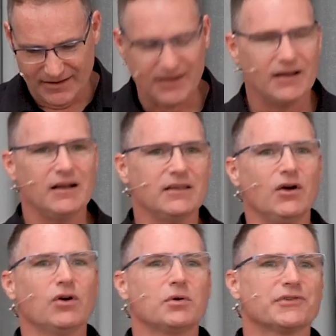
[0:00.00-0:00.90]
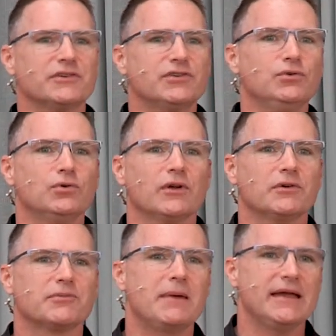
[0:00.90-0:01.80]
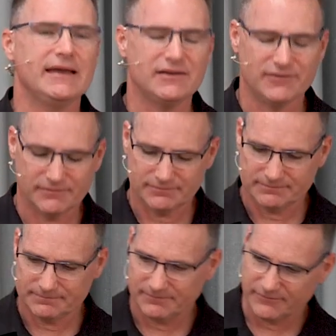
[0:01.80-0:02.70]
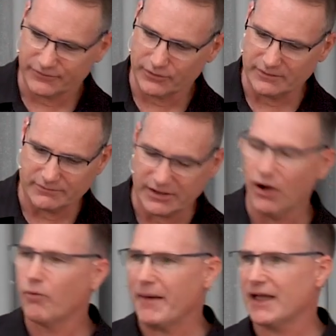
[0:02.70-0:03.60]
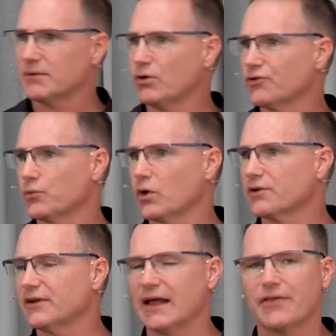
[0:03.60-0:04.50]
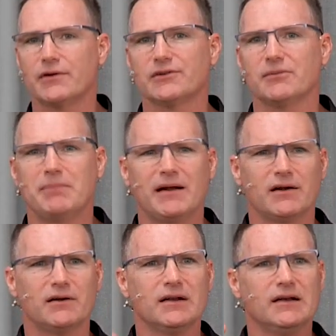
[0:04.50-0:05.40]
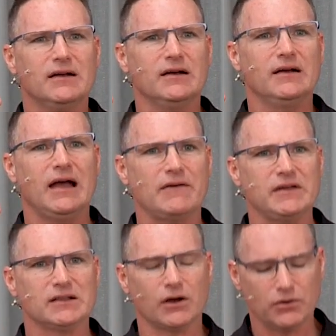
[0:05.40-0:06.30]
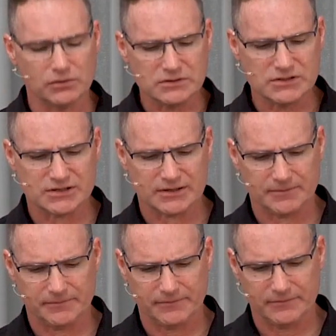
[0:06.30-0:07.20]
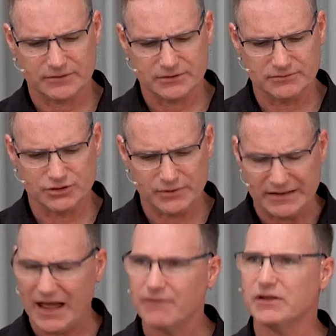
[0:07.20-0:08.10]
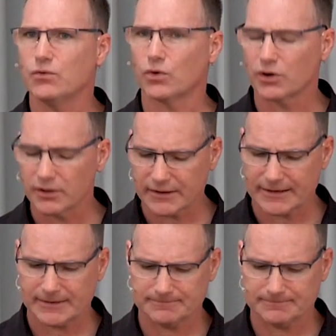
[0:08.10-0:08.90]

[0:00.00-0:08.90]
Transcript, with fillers: A, a yoke was a tool that was made for, to help animals work together to bear heavy loads, doing heavy work,